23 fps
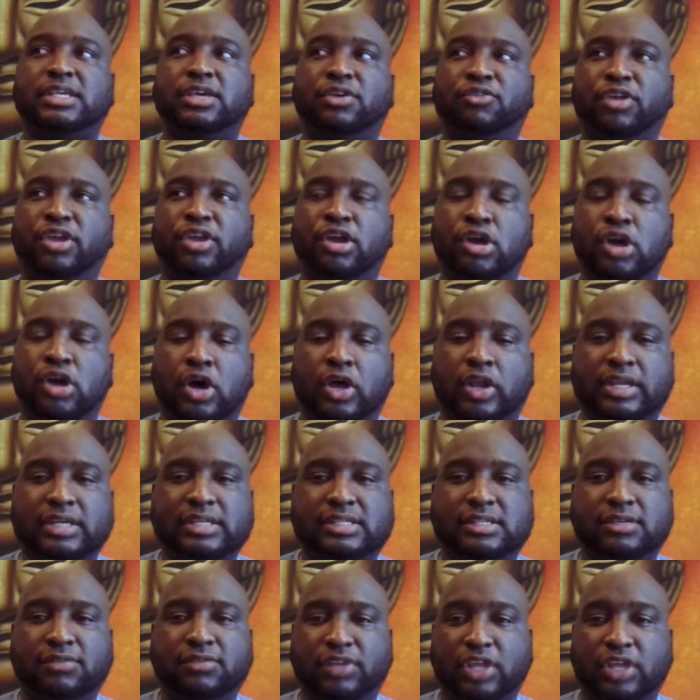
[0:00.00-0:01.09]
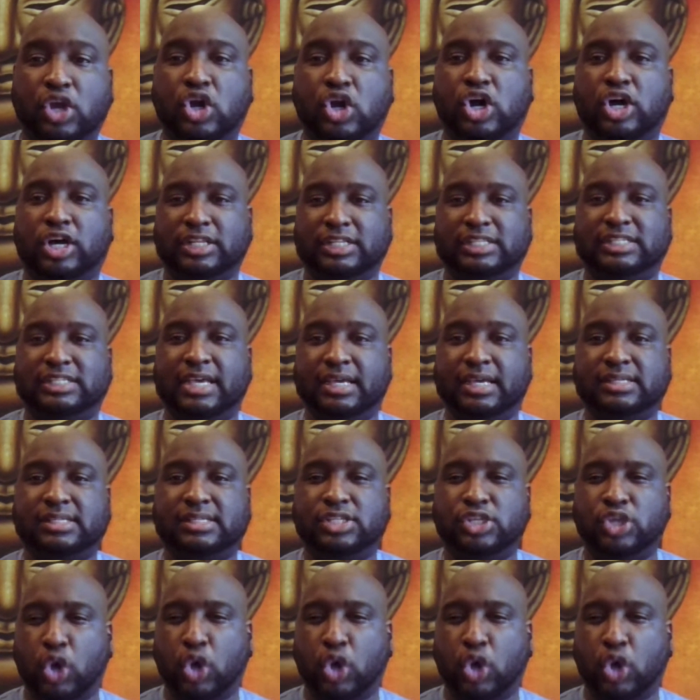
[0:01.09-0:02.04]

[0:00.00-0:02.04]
say, regardless of the context,